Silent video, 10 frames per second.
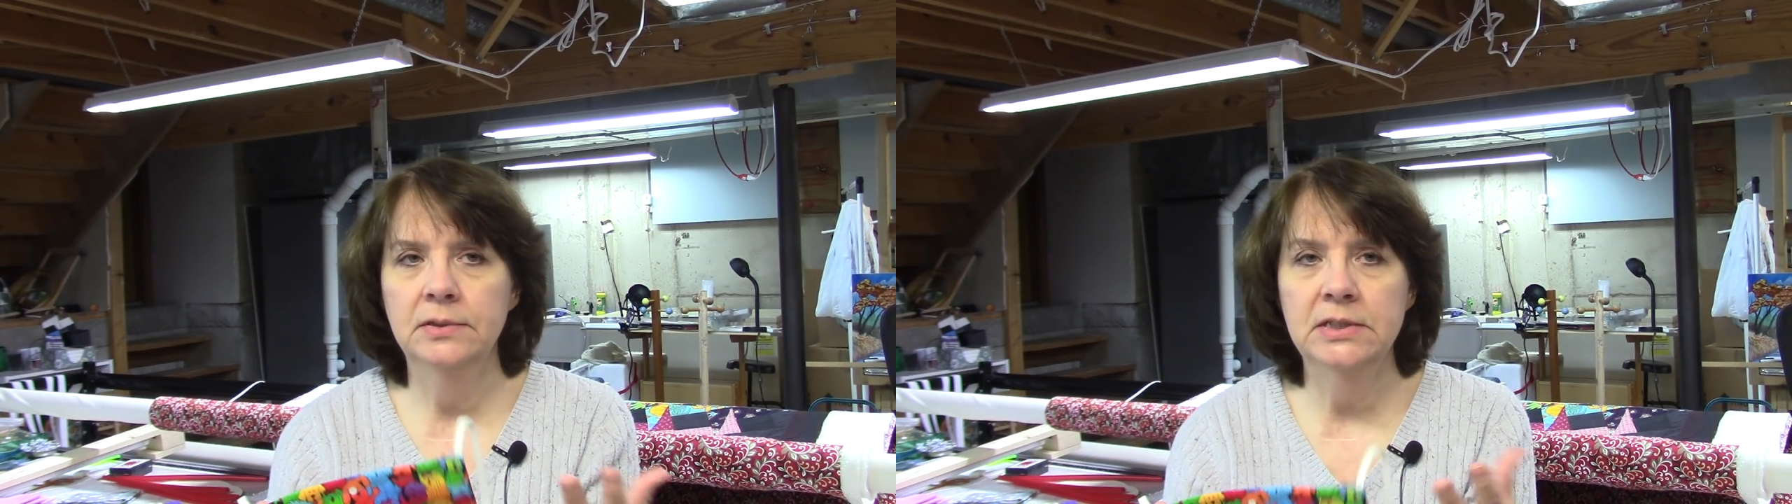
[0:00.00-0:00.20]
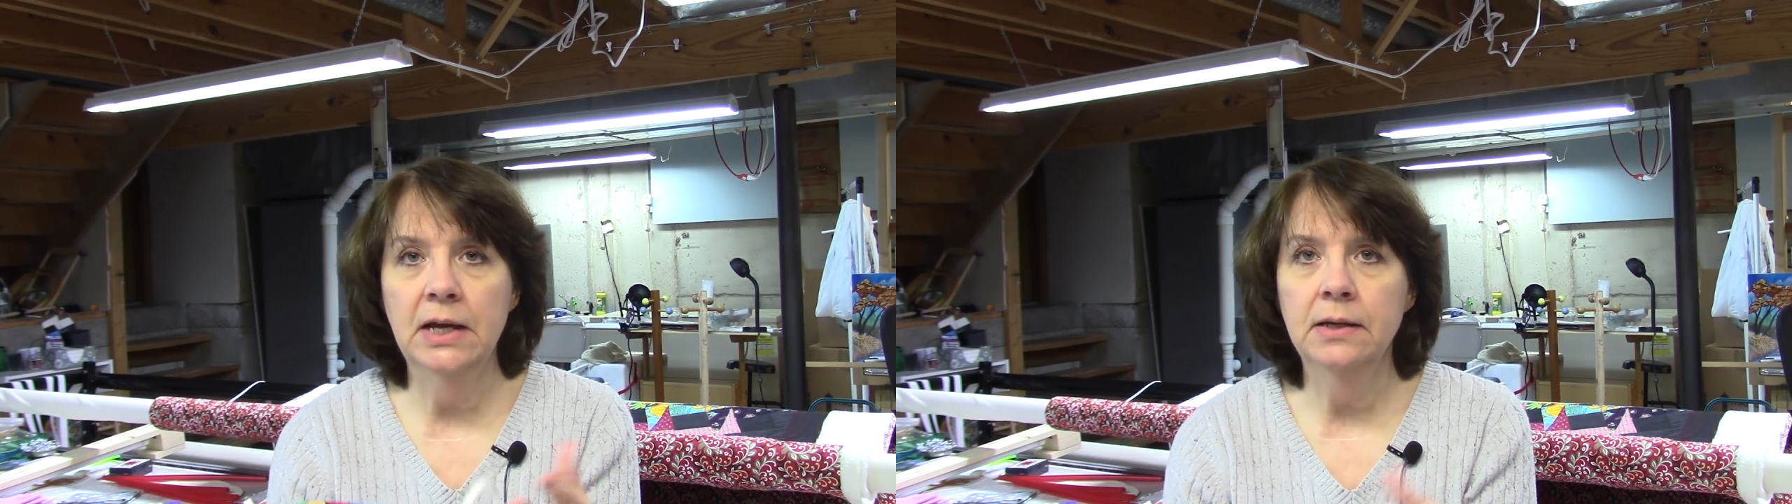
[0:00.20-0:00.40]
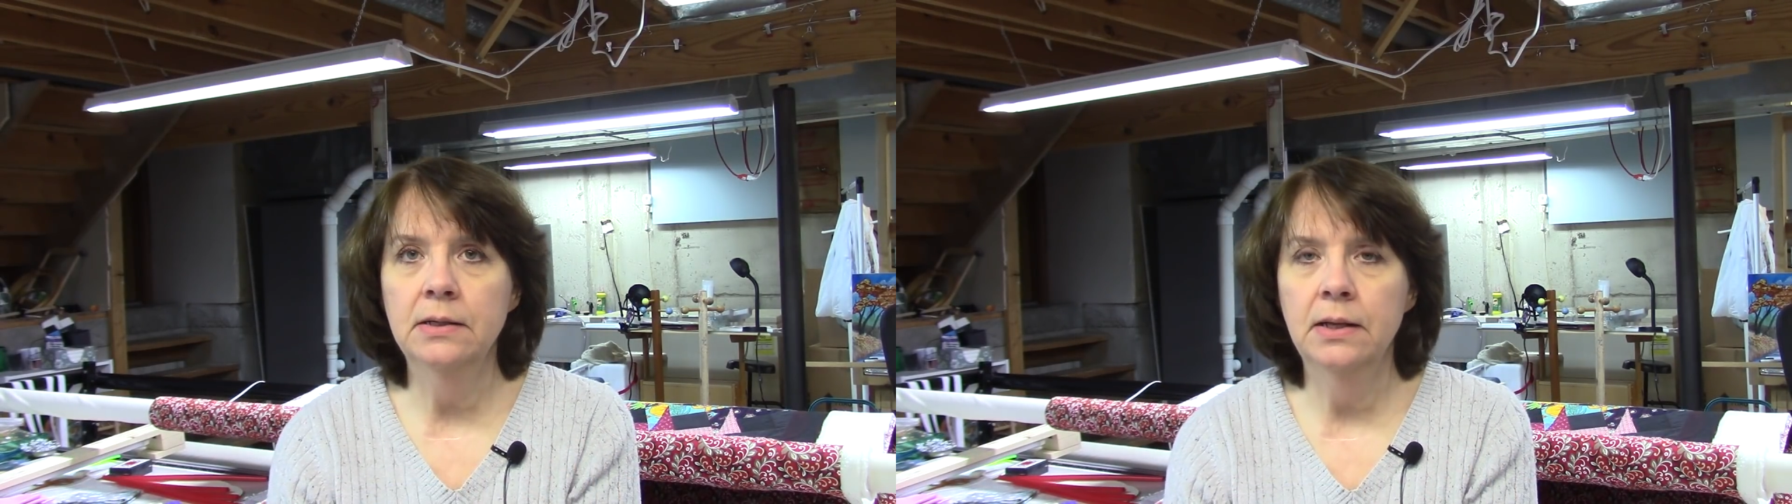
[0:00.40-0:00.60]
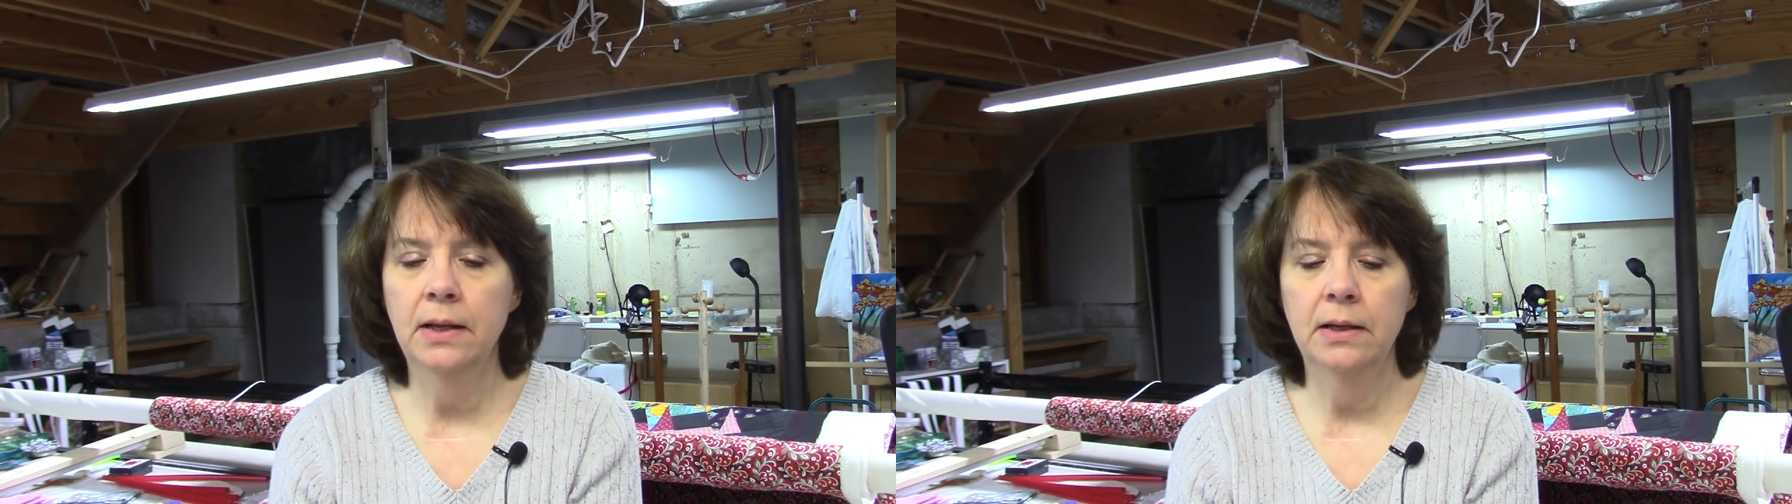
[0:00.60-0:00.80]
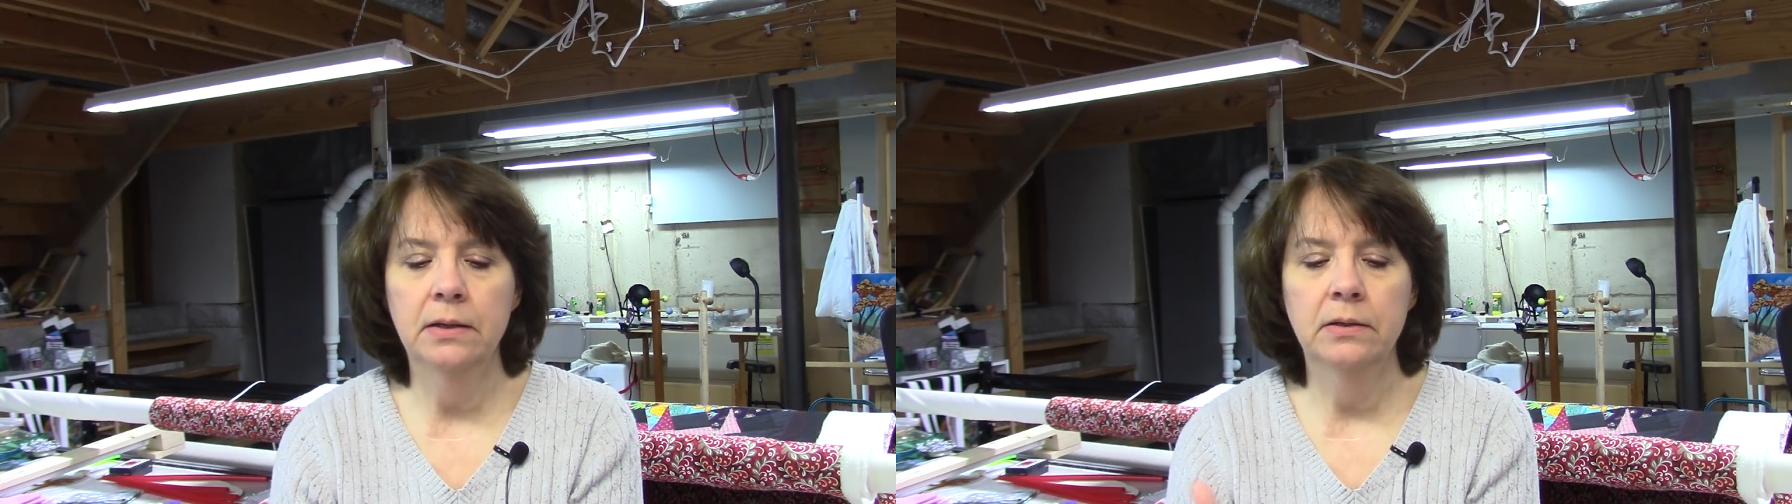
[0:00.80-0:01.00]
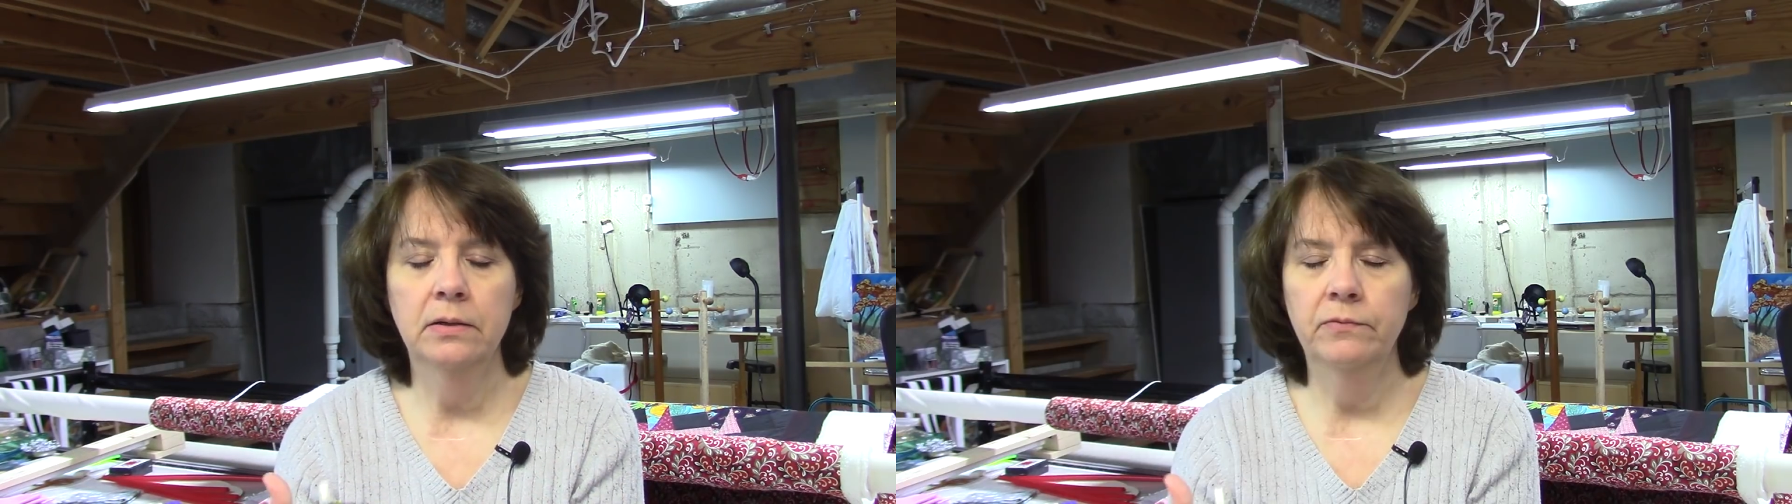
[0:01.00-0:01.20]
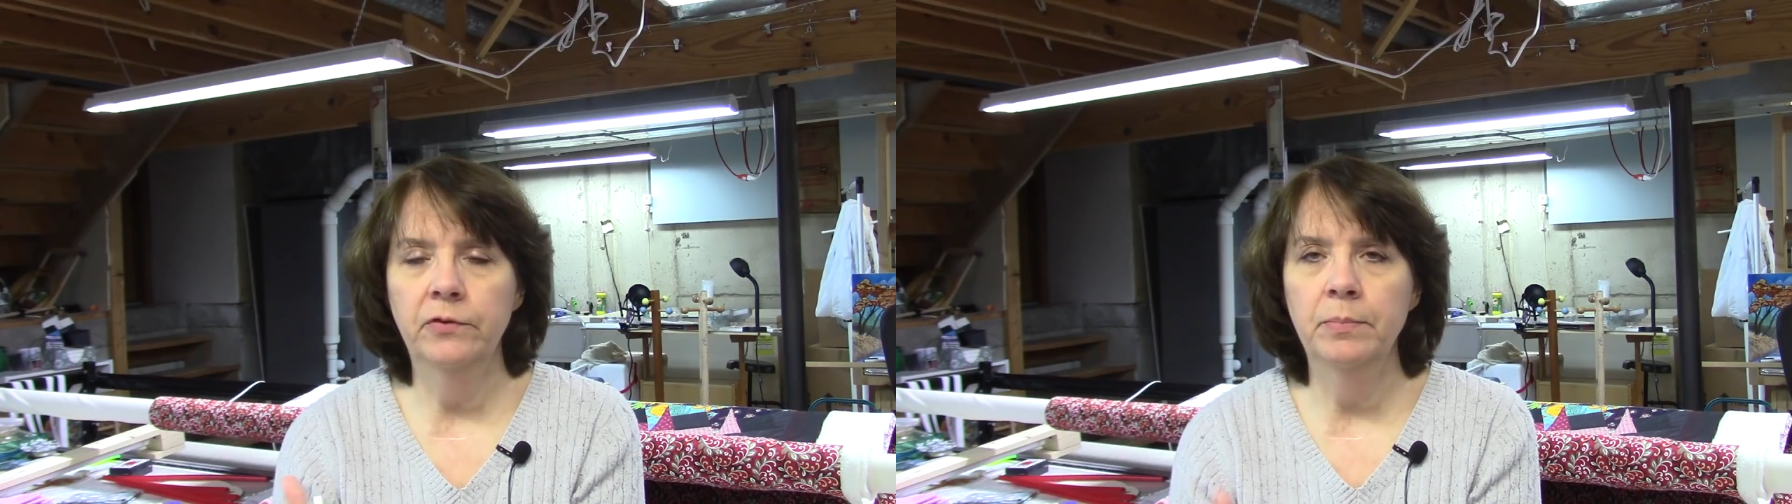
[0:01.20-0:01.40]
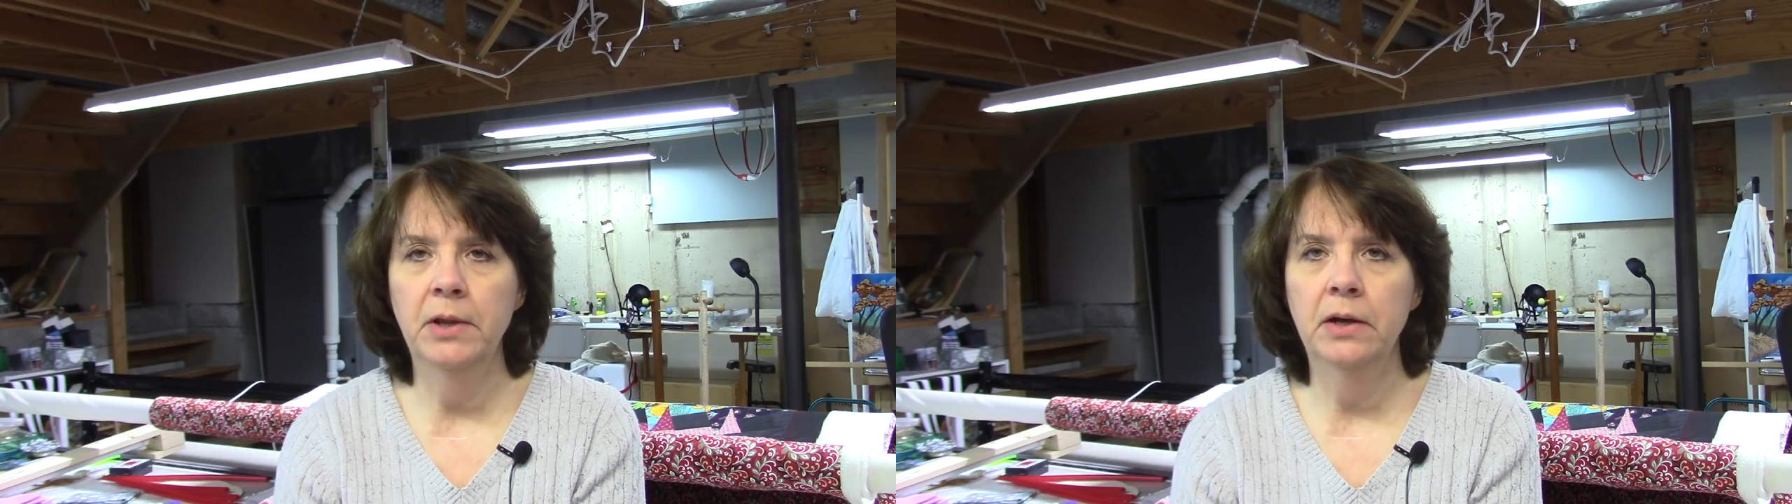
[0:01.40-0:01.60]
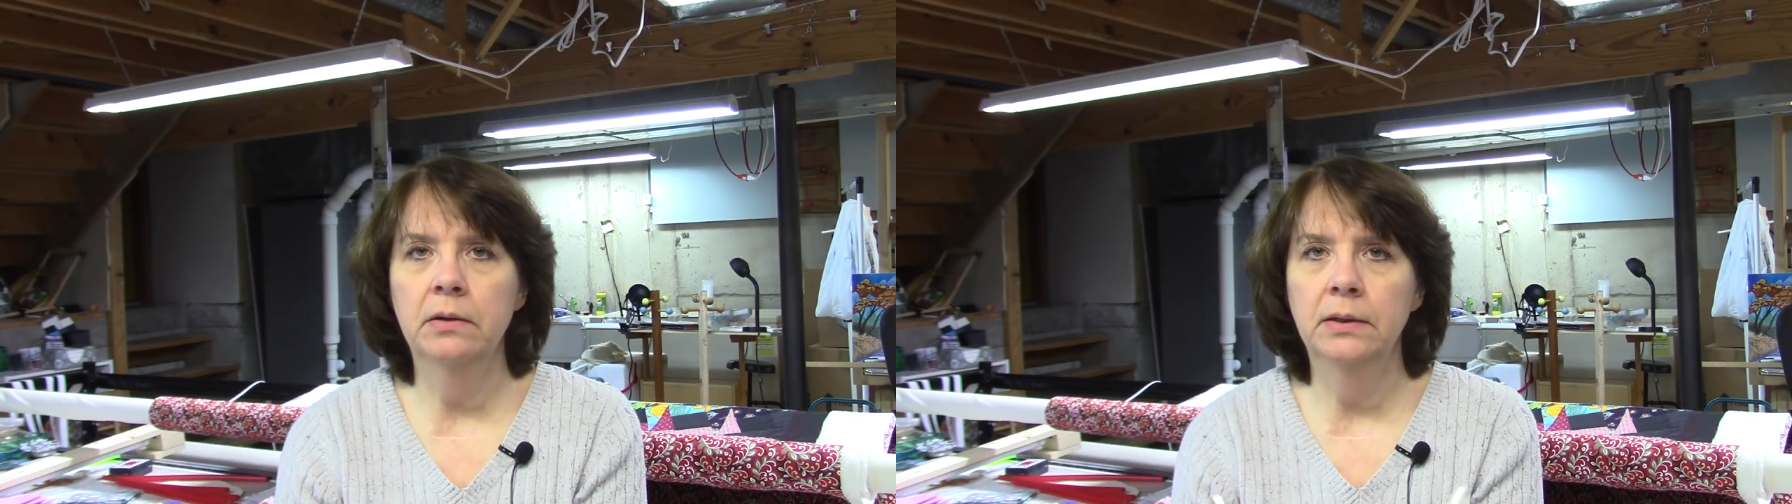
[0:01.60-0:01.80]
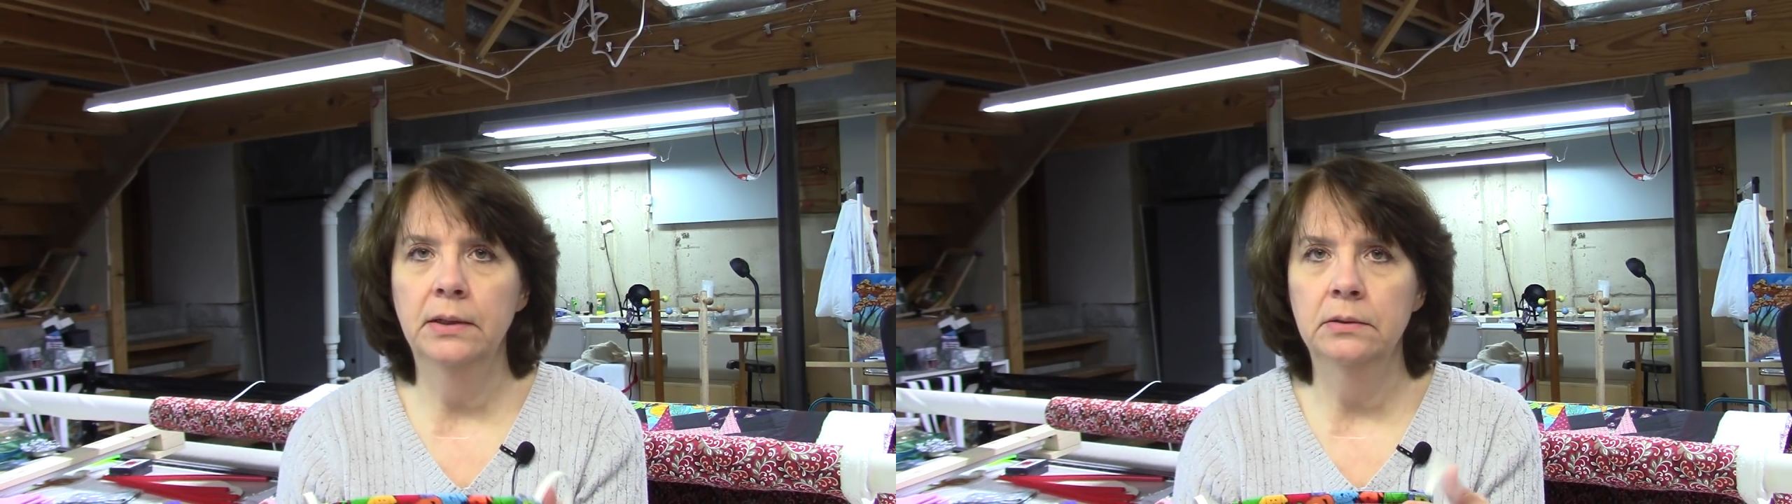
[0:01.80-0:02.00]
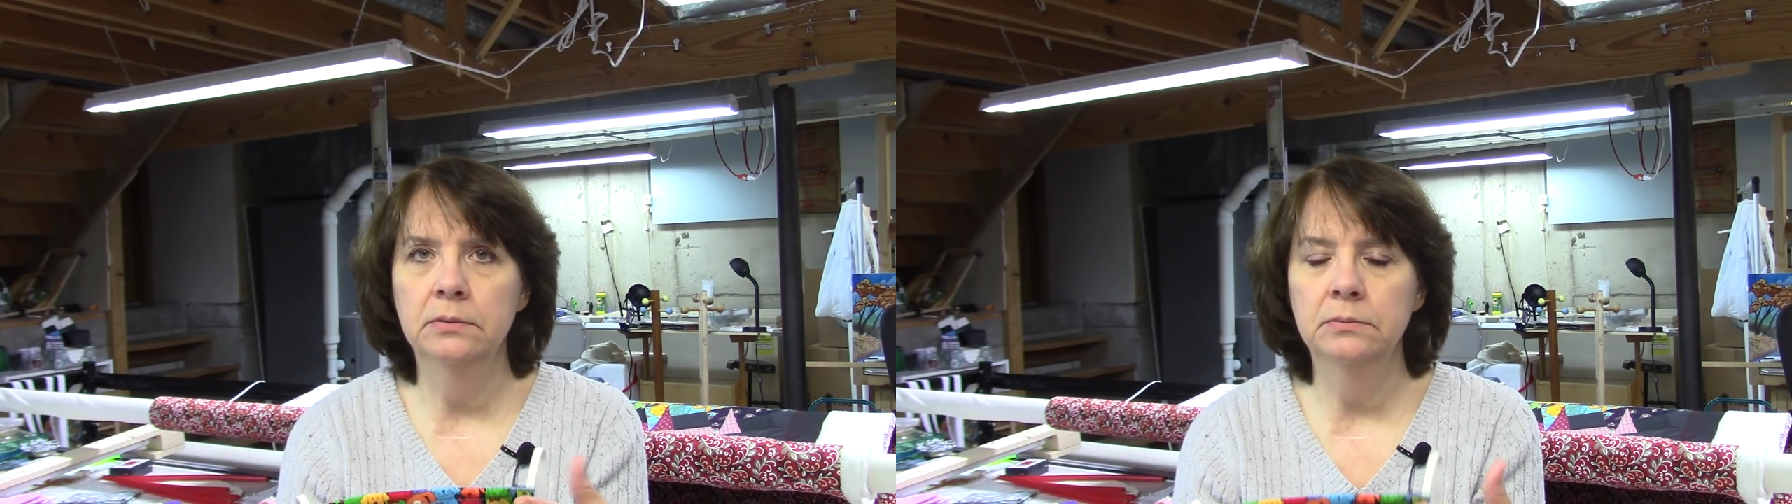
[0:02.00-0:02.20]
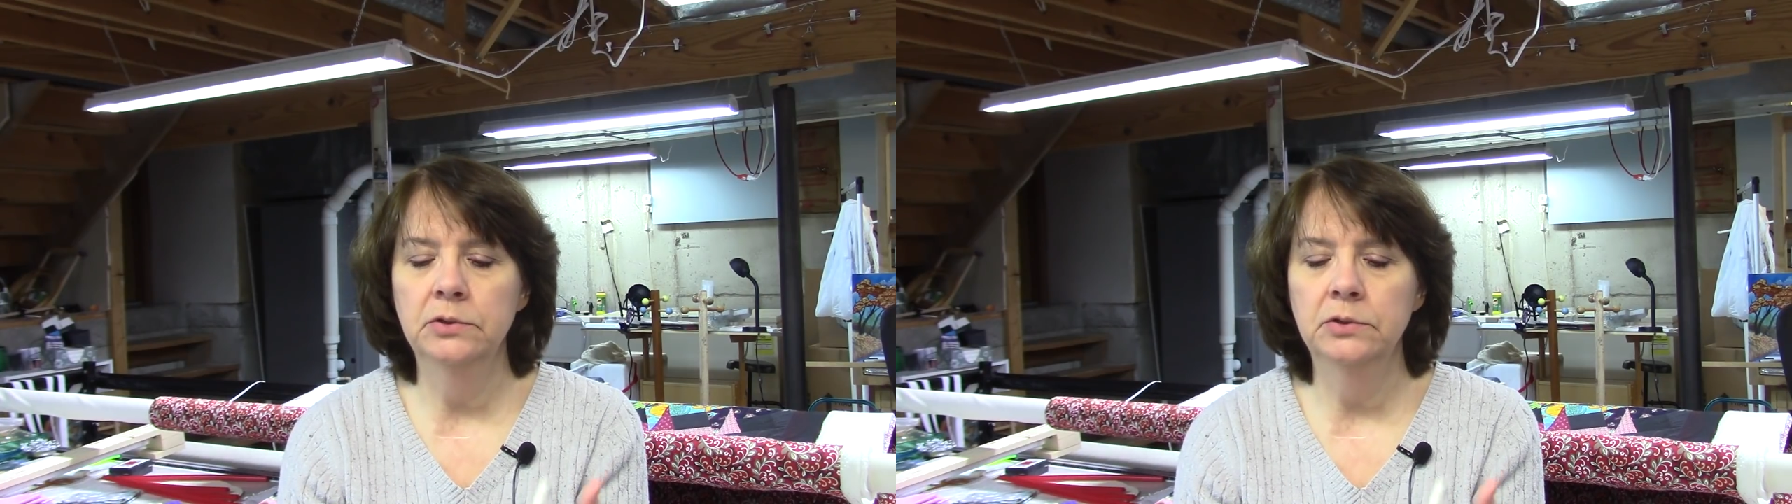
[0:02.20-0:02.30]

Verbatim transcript: done and from there it'll,